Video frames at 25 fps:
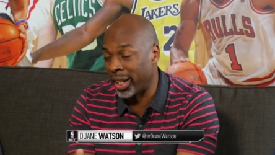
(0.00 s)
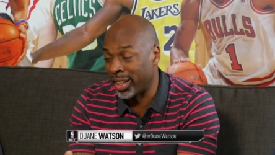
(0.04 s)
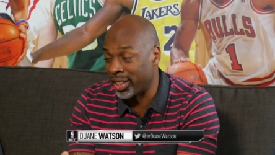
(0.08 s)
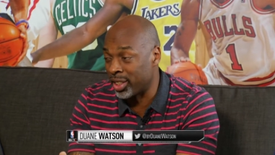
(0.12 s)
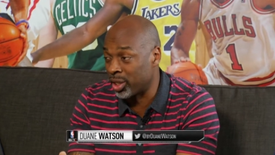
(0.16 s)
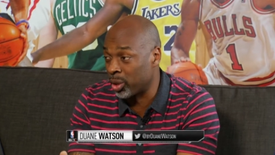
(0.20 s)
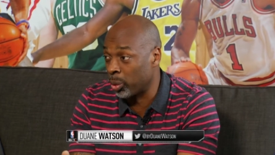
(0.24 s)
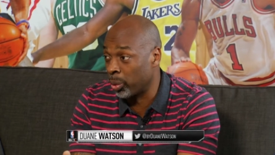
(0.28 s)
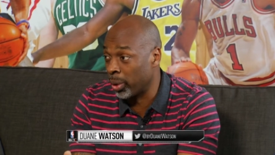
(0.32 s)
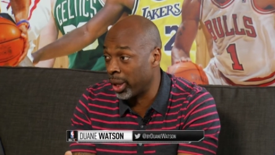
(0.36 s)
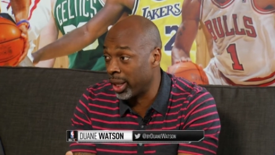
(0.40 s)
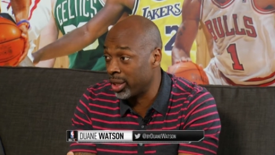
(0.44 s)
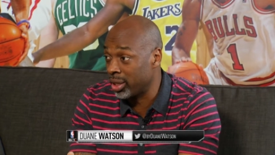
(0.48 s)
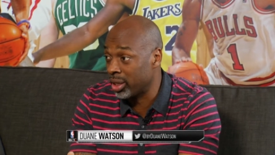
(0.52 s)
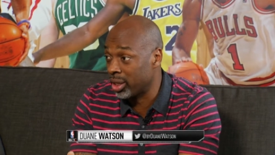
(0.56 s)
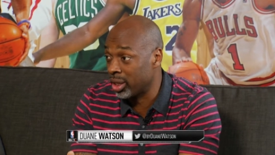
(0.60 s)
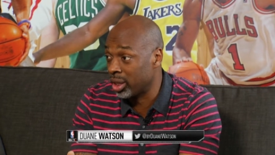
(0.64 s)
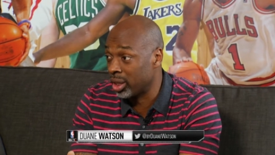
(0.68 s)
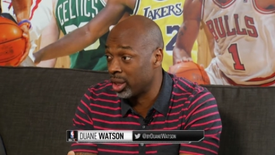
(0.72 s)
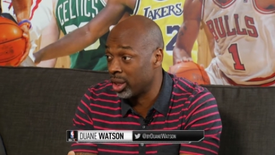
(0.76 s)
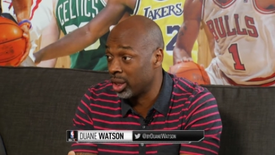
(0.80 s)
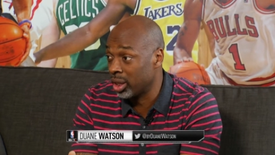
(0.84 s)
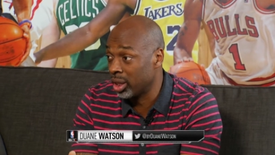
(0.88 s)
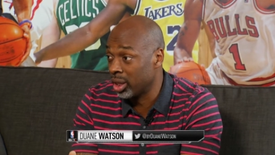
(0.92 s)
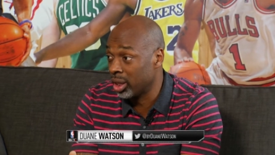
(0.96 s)
But did you have
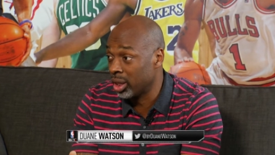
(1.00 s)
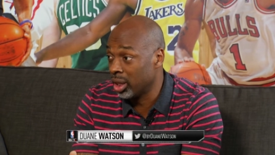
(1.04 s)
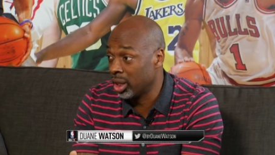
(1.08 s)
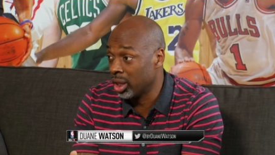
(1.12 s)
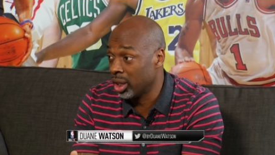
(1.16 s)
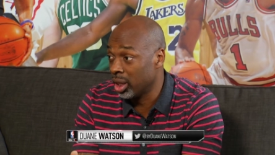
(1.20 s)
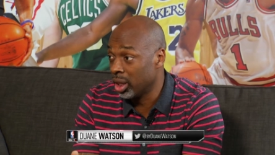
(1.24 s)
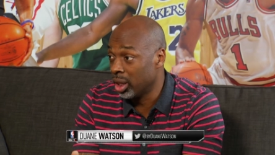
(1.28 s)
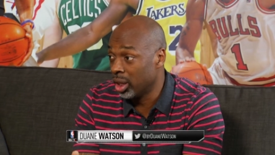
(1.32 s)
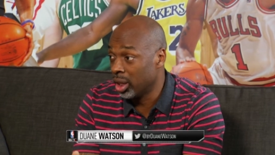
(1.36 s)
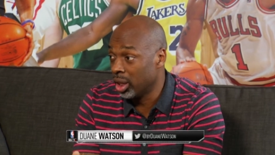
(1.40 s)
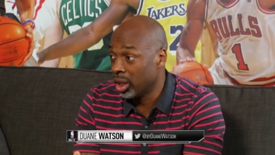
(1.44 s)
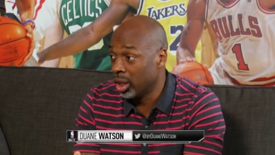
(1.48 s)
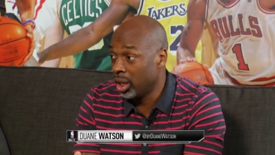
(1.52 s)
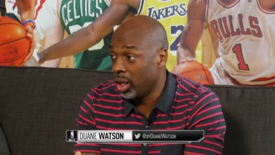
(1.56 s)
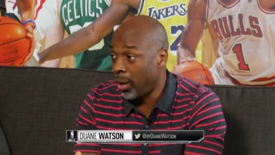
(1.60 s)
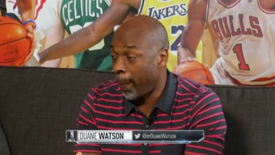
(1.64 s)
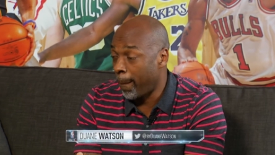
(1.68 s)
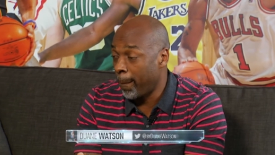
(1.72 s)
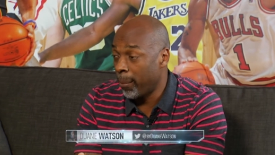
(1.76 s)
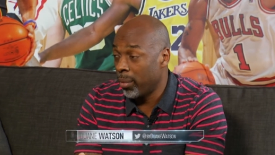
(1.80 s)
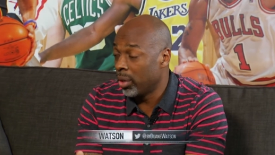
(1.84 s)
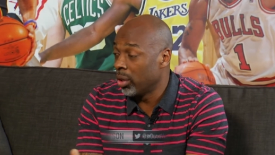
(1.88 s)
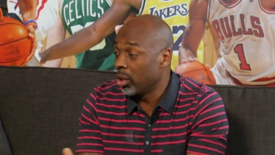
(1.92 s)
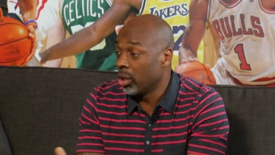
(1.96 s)
faith in that version
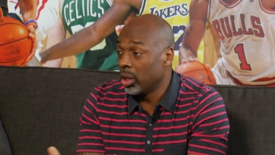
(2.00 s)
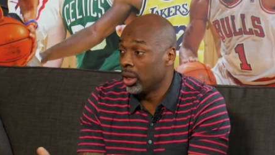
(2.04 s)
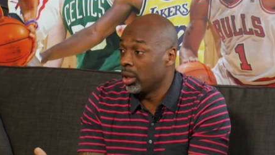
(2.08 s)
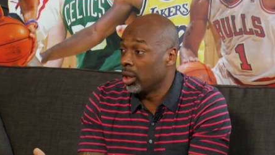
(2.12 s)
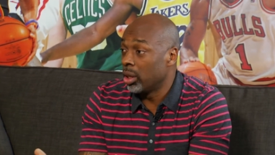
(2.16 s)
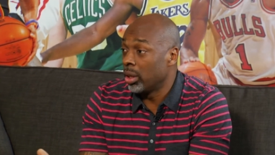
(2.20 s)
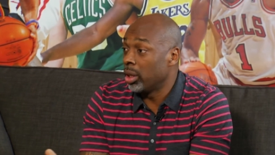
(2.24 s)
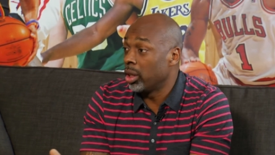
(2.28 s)
of that 50 wins?